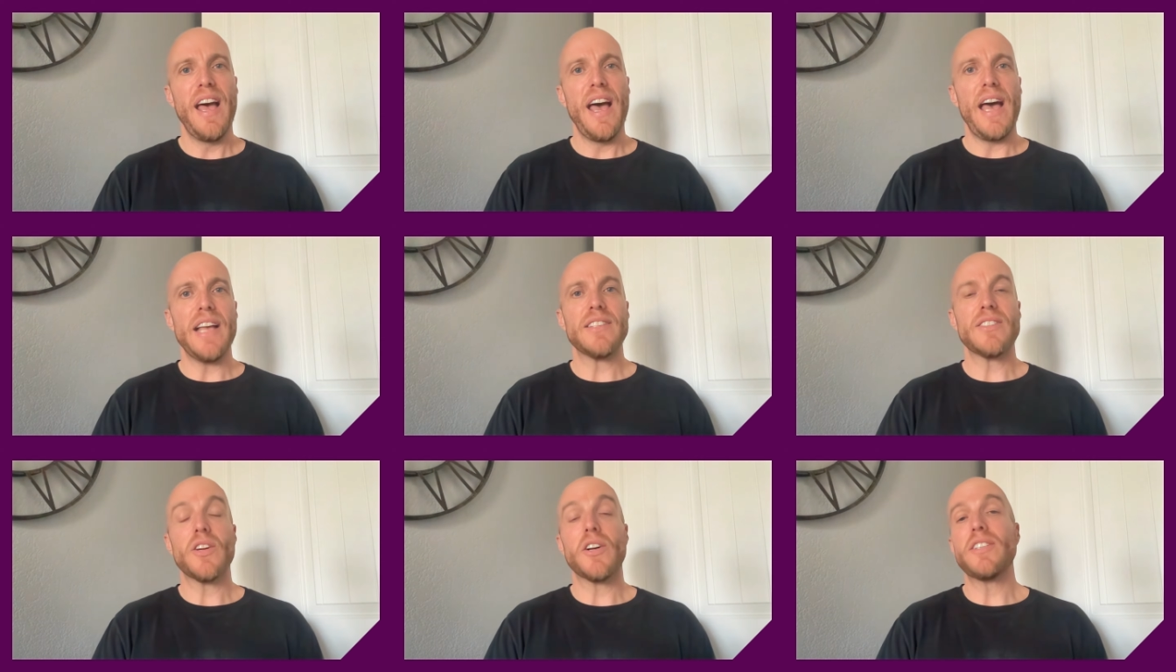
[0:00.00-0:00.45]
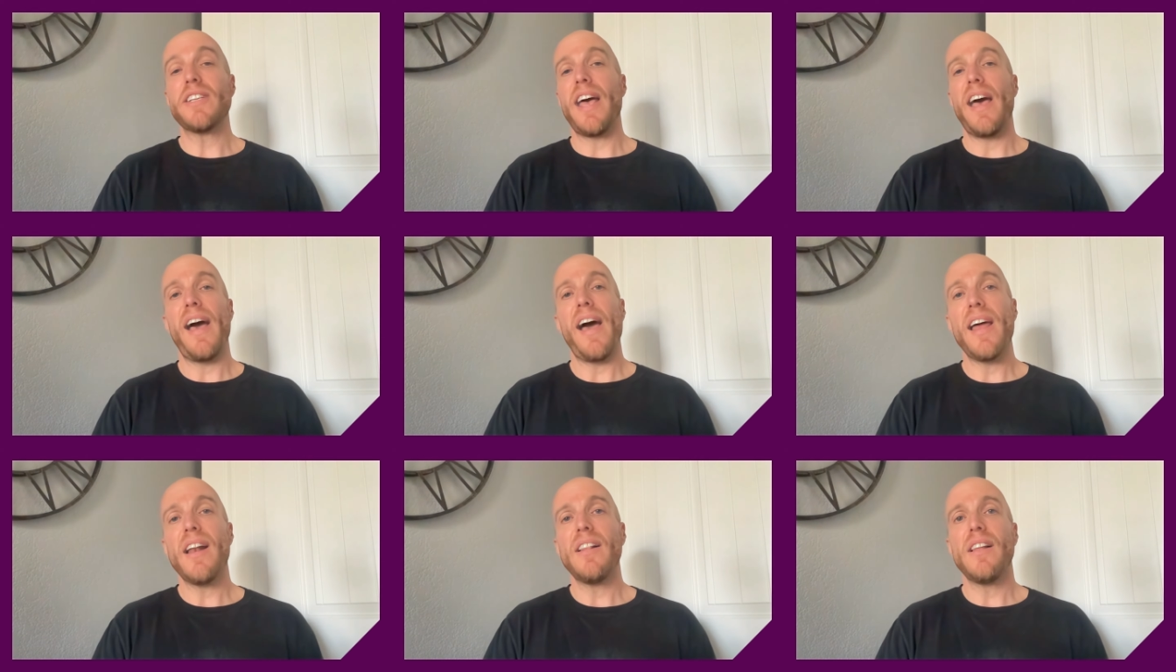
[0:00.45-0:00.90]
and start
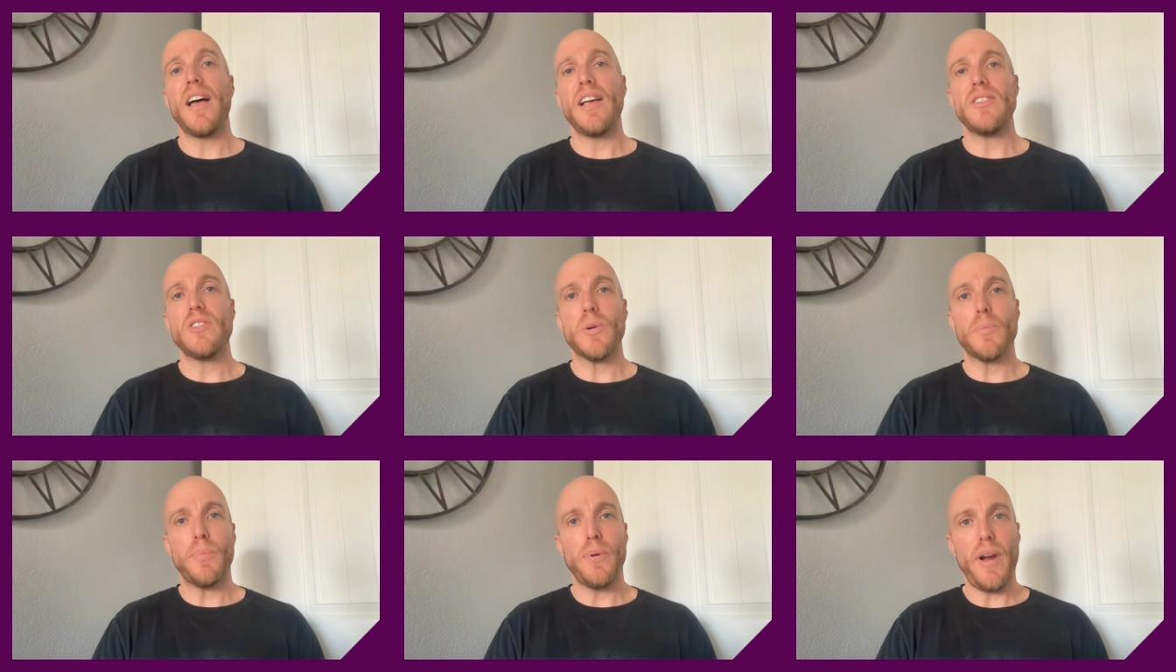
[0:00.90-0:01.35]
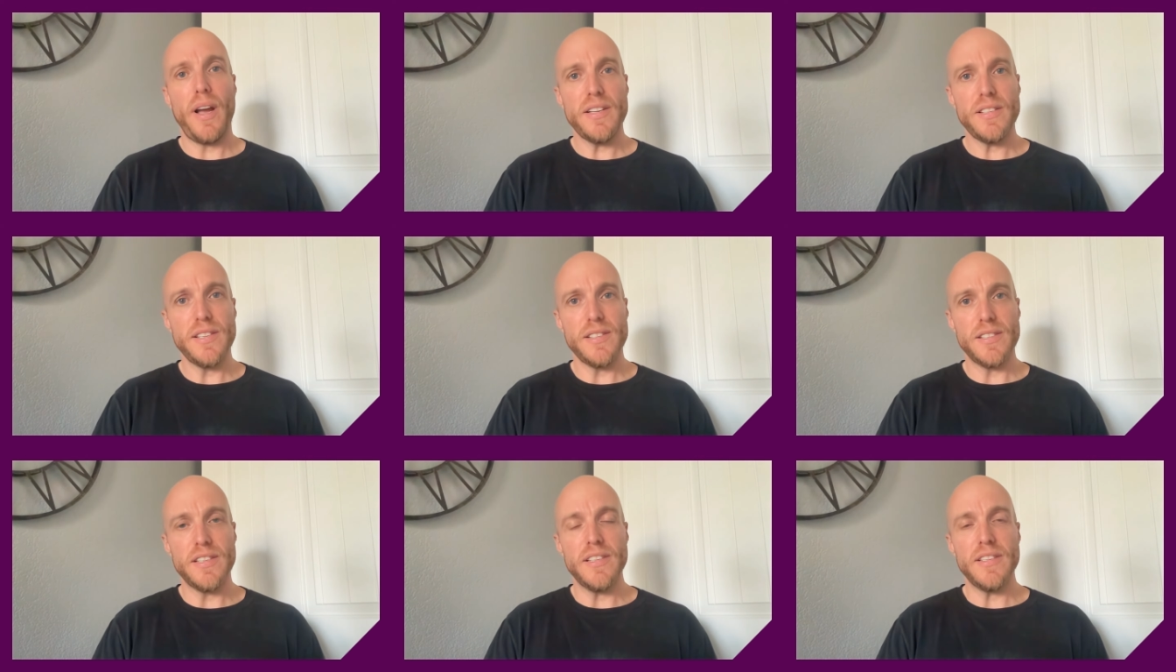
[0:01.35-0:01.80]
to analyze your
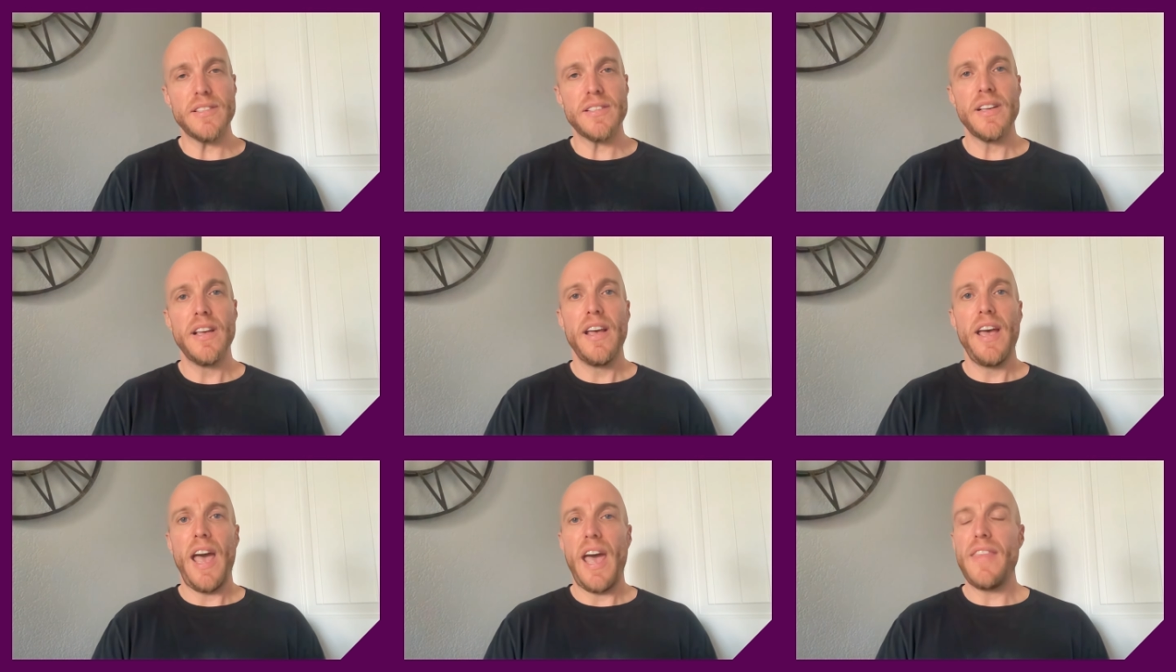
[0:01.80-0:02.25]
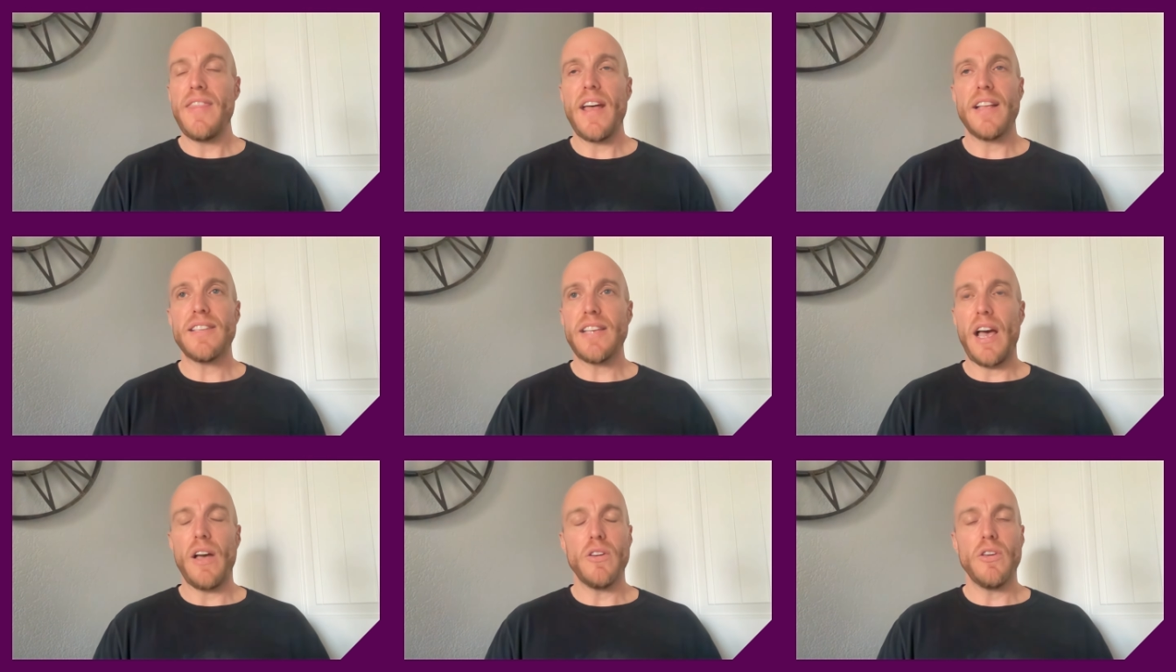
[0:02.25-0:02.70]
processes. And
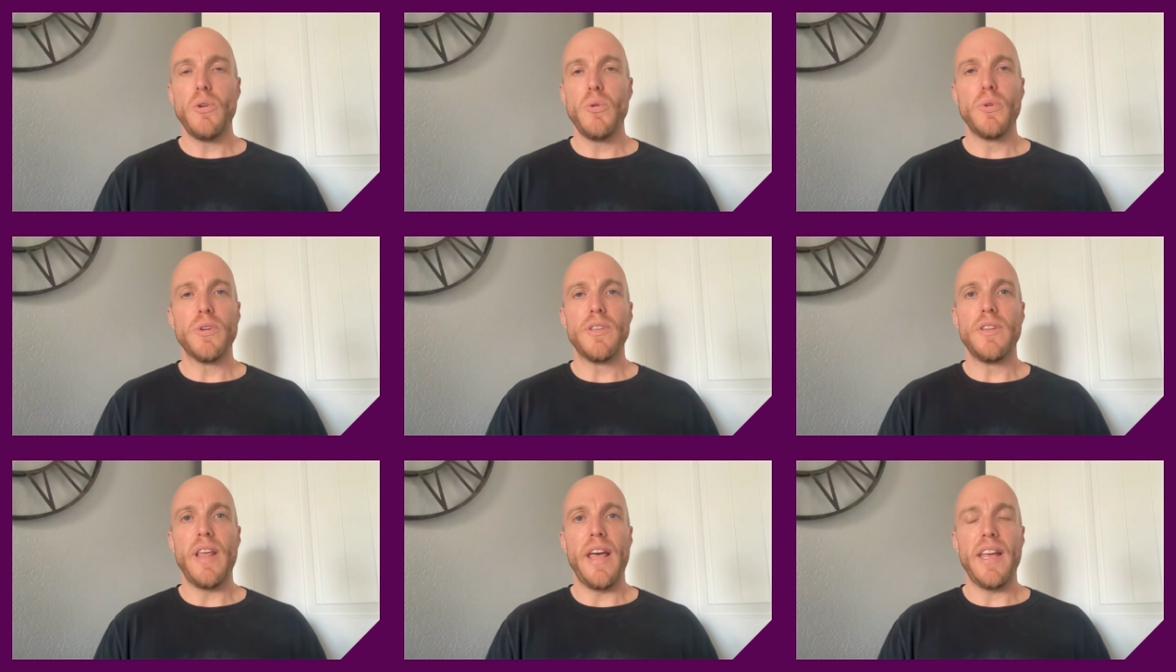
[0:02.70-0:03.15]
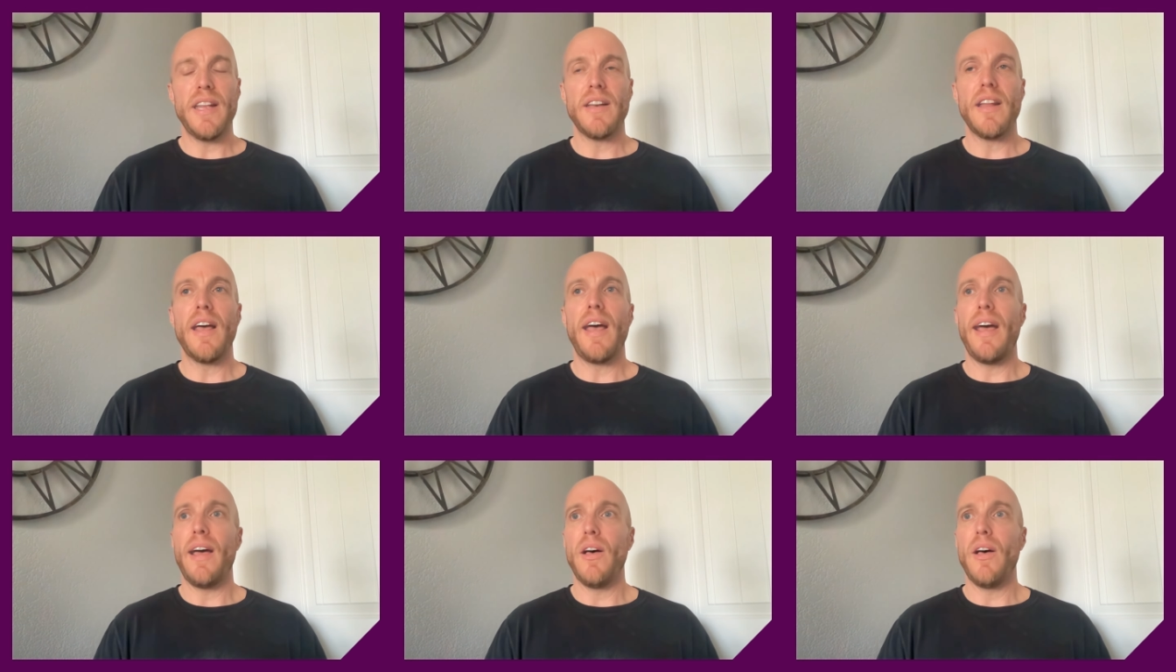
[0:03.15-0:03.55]
that's how you would then